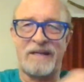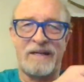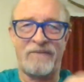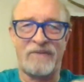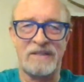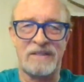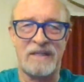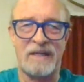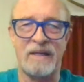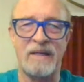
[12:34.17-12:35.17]
kind of
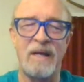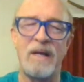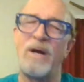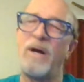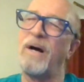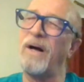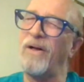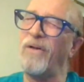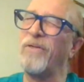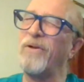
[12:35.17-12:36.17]
listening.
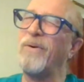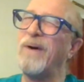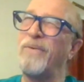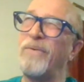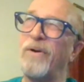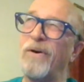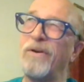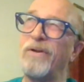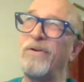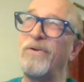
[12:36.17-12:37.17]
Although I would
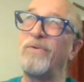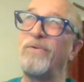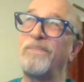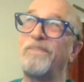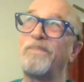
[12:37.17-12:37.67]
argue